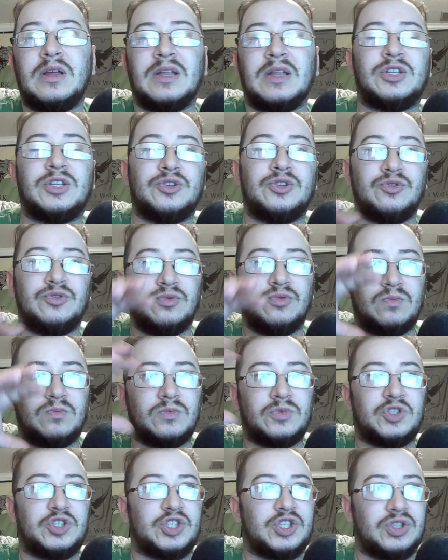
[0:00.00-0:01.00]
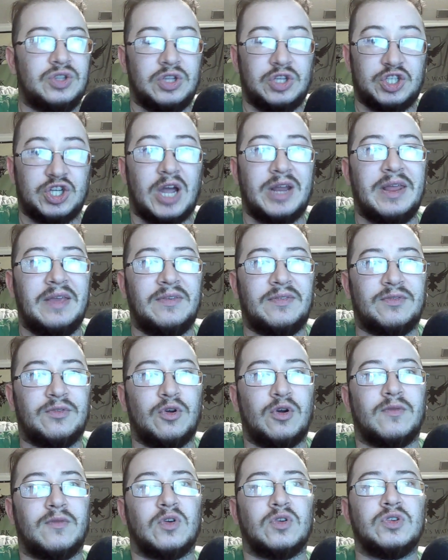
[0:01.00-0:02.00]
into the Chinese
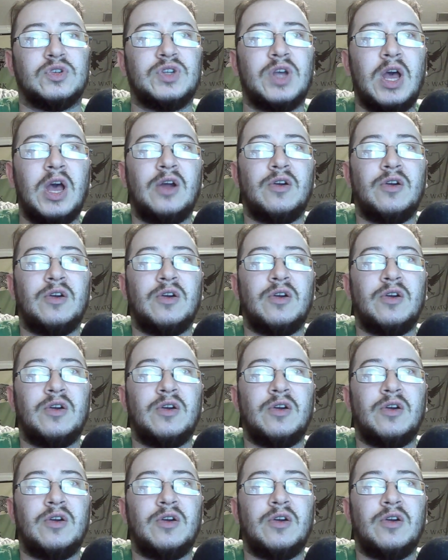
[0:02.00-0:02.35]
servers.